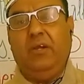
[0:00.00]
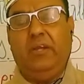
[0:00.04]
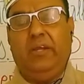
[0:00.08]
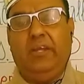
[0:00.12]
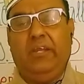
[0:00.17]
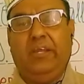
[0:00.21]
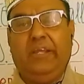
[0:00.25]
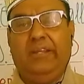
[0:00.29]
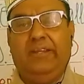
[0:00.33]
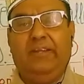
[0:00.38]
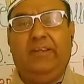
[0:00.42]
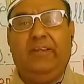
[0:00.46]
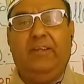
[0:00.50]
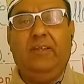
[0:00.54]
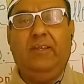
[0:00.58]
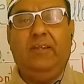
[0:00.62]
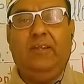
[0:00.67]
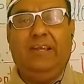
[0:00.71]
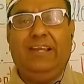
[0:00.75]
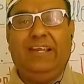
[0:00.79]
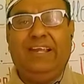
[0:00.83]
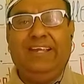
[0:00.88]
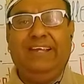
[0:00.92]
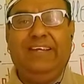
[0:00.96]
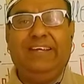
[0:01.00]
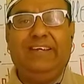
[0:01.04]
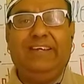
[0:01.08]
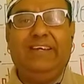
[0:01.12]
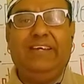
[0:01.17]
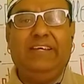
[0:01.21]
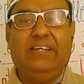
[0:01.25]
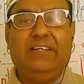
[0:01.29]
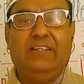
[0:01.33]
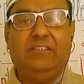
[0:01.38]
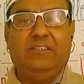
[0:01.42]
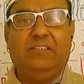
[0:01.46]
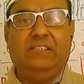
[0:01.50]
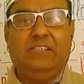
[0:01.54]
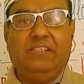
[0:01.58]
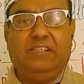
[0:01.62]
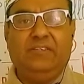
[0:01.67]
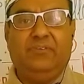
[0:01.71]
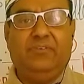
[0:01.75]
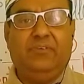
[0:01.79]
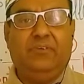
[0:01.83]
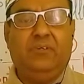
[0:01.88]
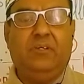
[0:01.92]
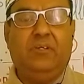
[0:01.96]
in linking the
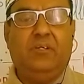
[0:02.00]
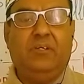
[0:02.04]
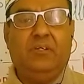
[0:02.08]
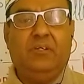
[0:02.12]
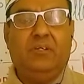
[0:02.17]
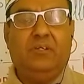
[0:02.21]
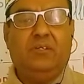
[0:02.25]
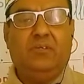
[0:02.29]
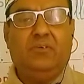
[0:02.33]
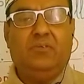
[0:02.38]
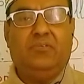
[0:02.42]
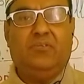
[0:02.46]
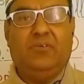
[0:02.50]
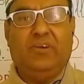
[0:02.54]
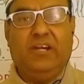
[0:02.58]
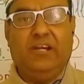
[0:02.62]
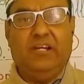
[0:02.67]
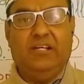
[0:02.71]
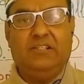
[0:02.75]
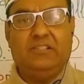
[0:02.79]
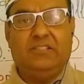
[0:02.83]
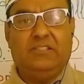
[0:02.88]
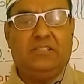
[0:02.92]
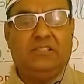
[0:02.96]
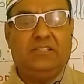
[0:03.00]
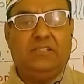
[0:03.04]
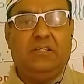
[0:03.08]
words,